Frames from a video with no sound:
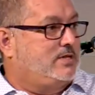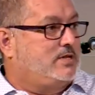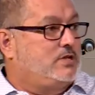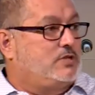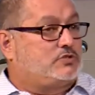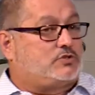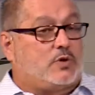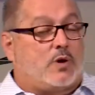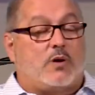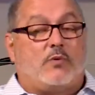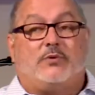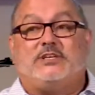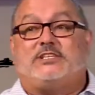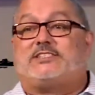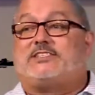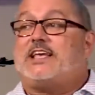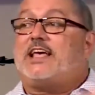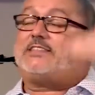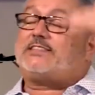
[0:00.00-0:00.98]
So when we
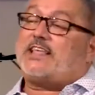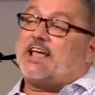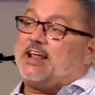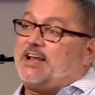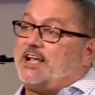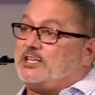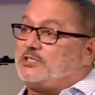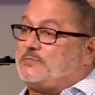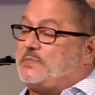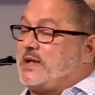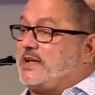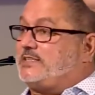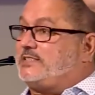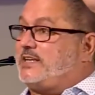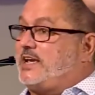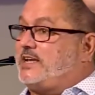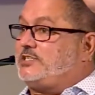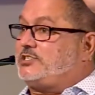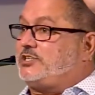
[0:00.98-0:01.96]
set that
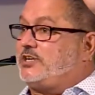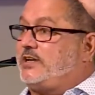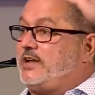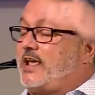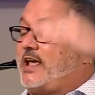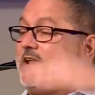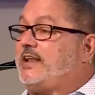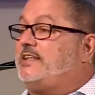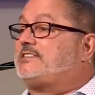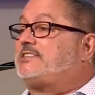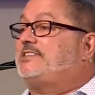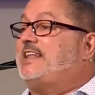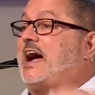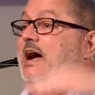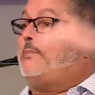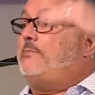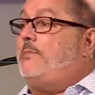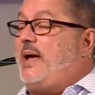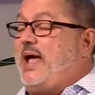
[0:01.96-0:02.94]
expectation and it's
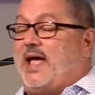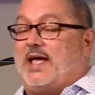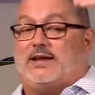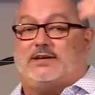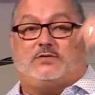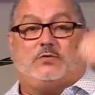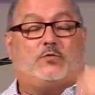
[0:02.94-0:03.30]
not met,